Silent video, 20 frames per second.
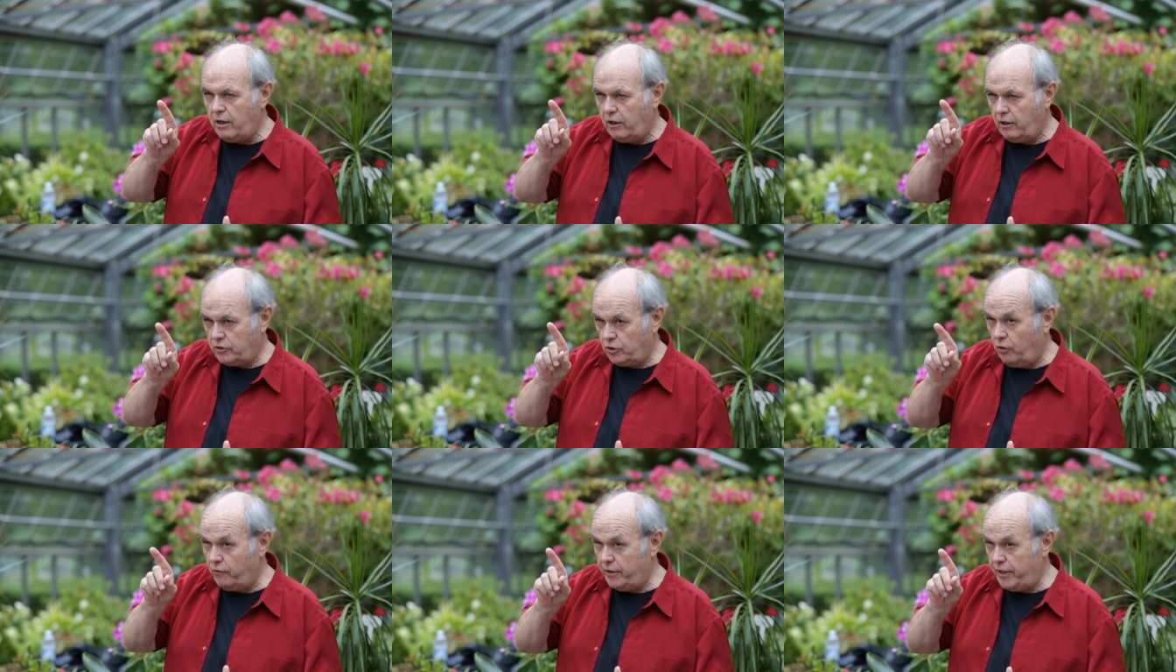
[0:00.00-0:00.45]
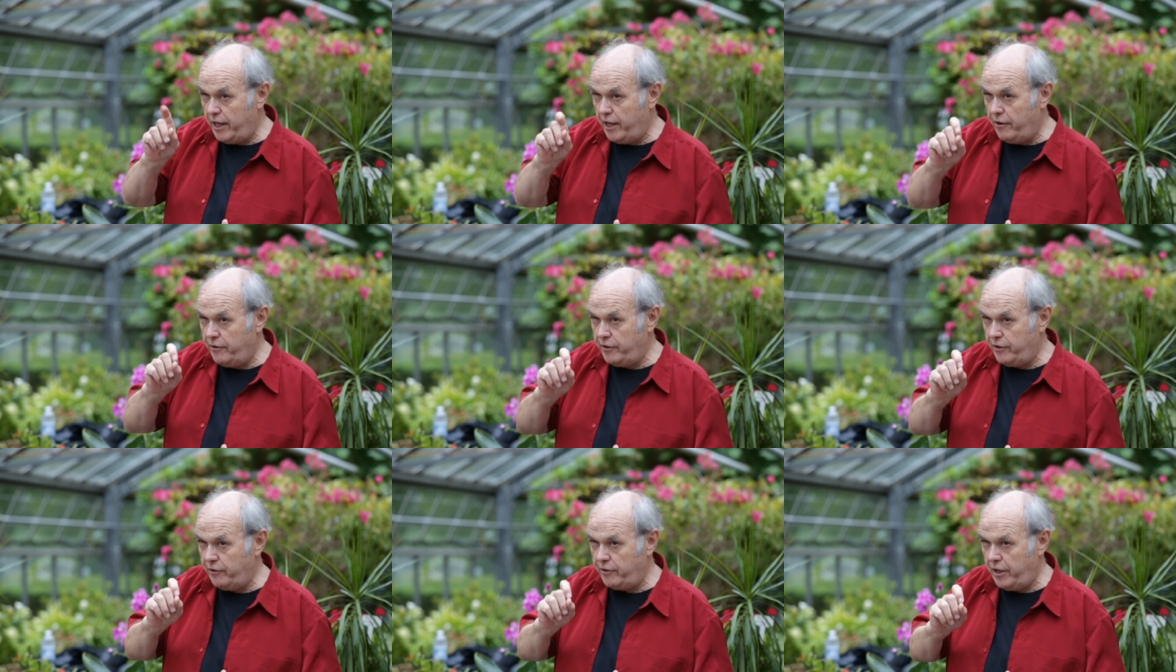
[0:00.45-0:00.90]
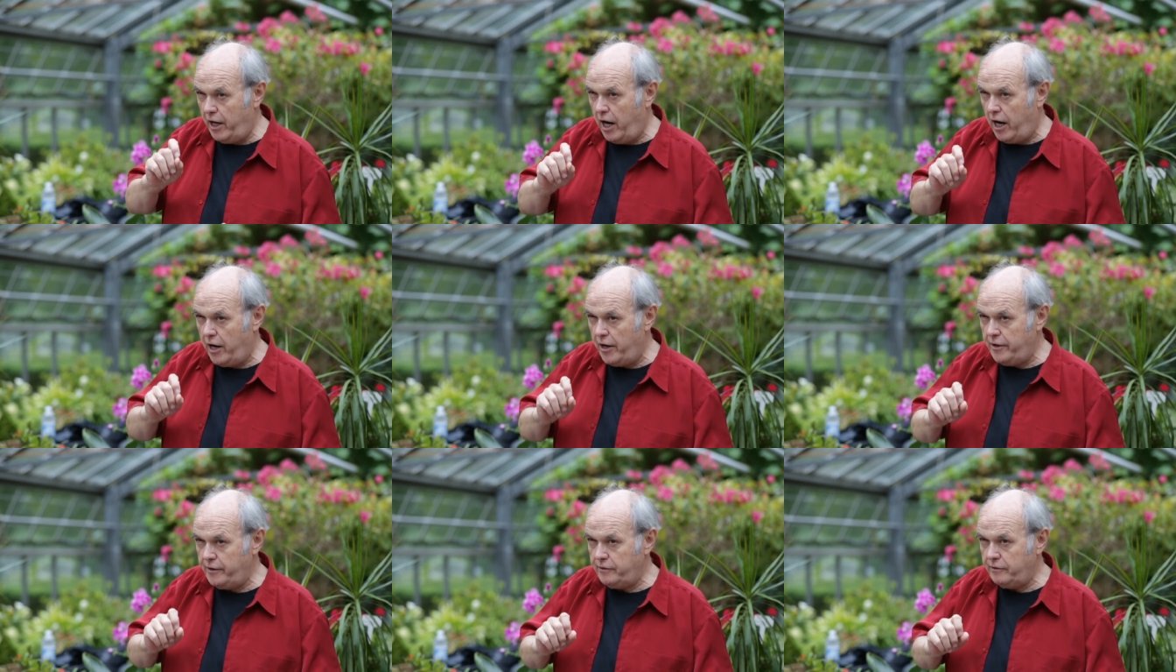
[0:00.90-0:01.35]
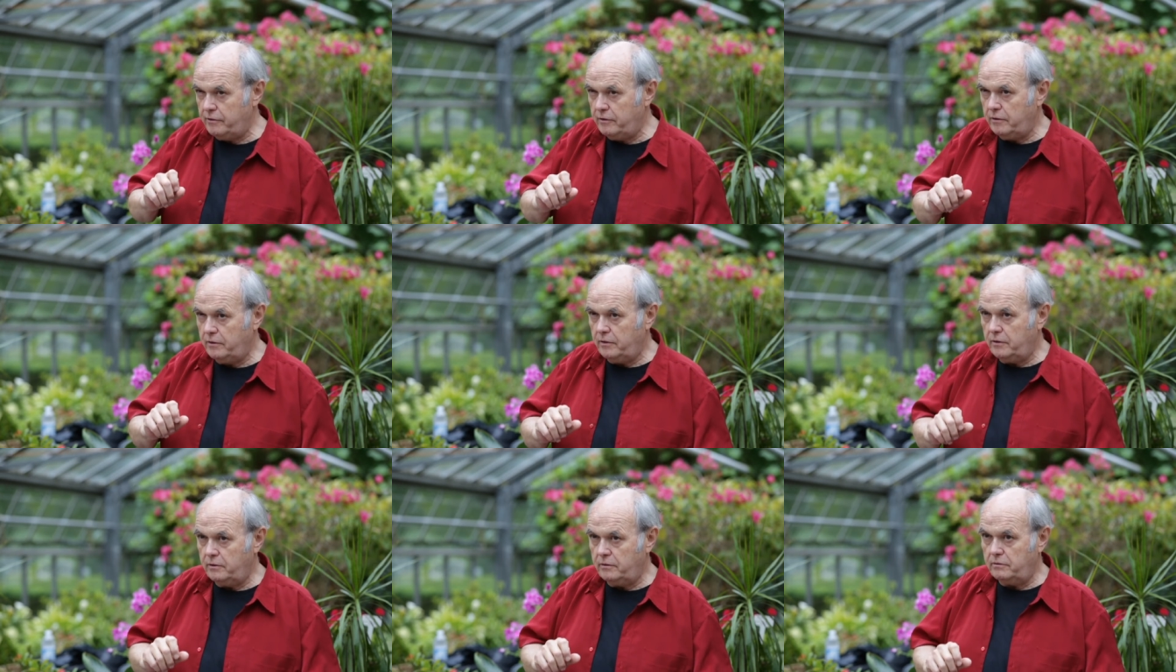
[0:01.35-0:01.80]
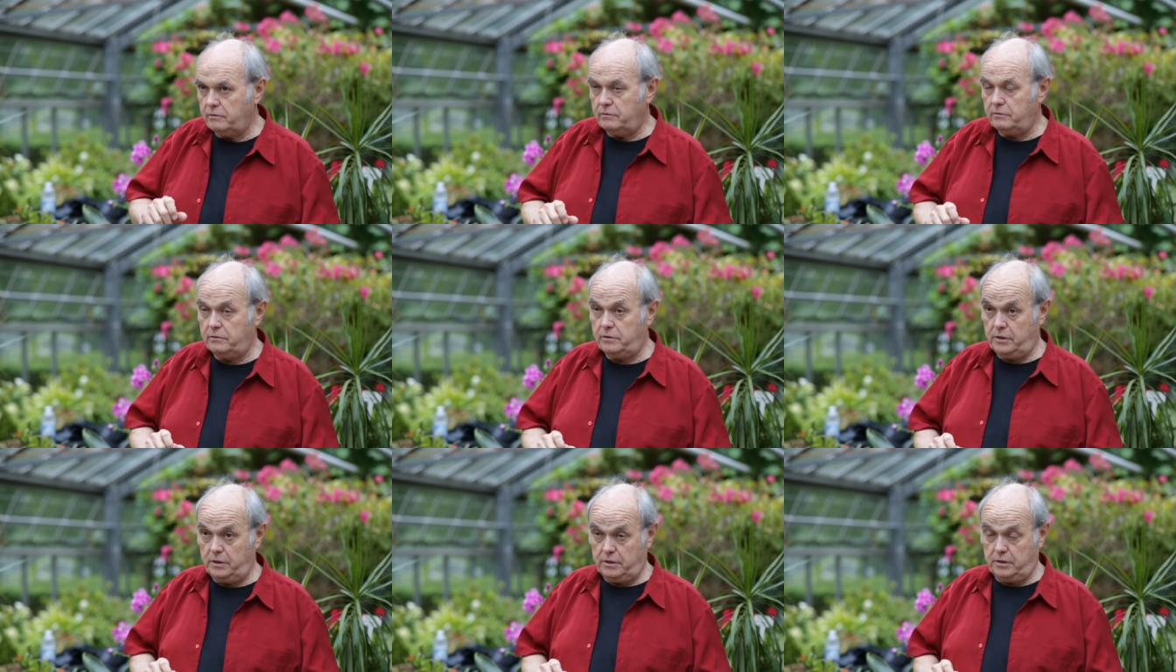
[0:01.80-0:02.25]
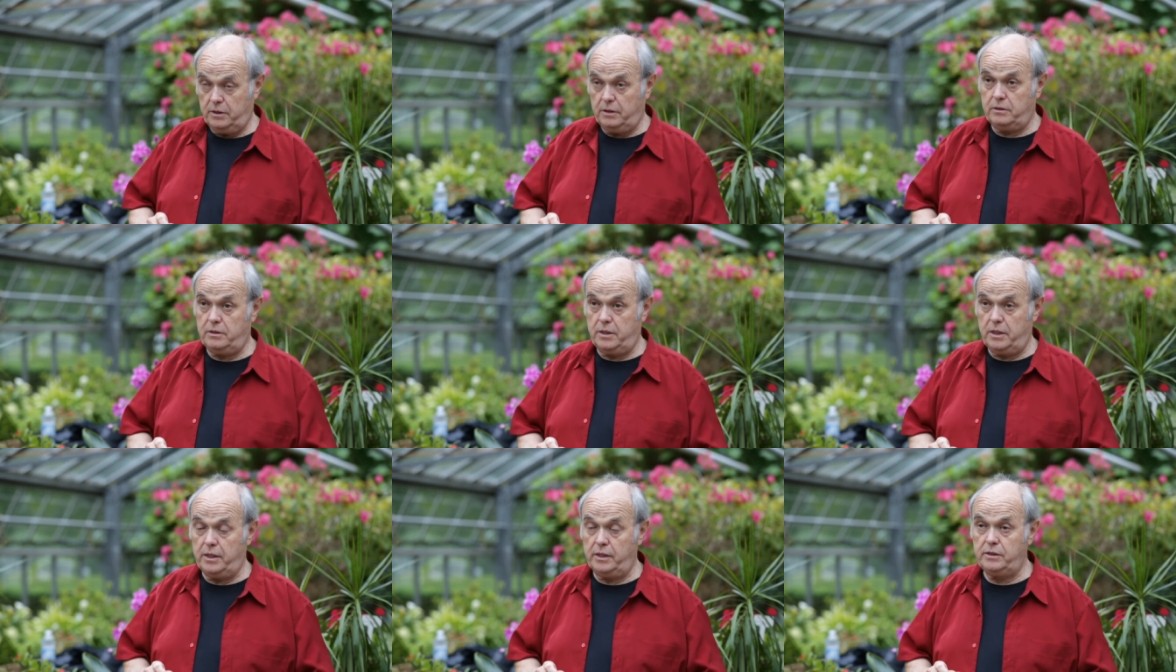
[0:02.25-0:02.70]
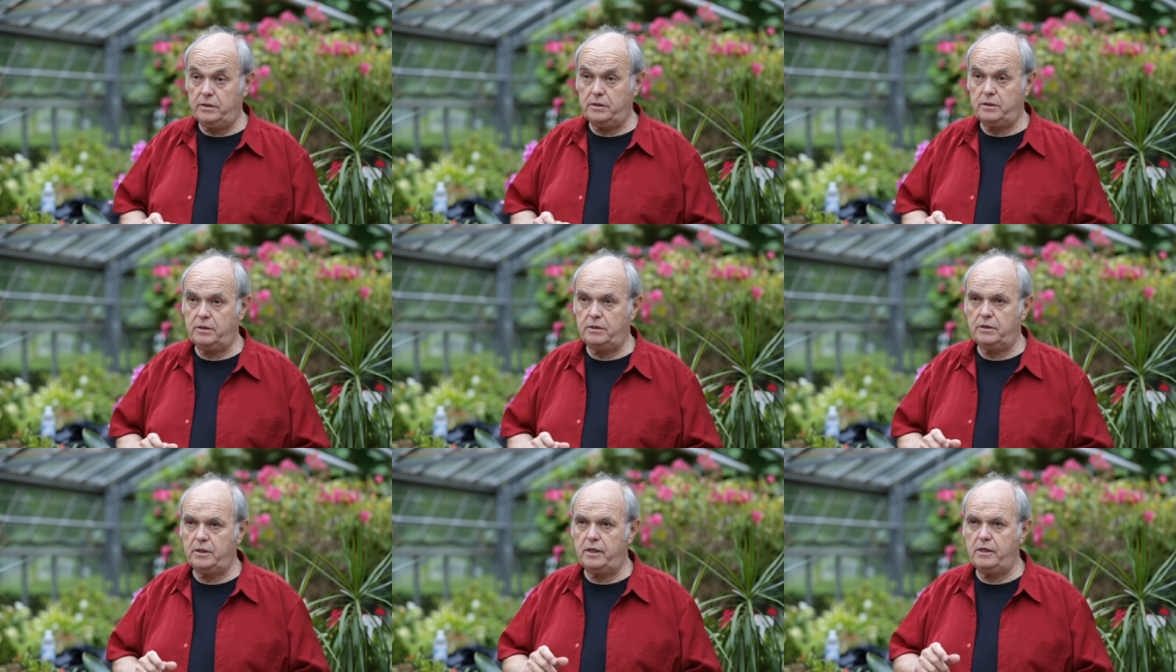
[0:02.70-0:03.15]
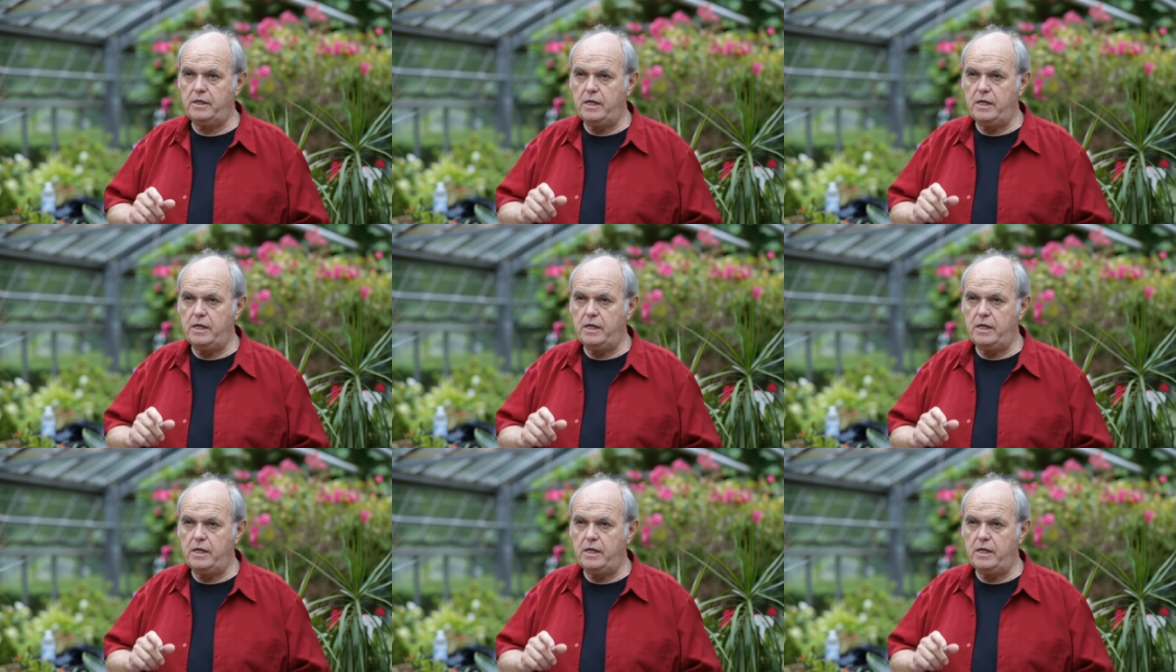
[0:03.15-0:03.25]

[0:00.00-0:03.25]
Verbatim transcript: It's over there in your yard. She said, yes. She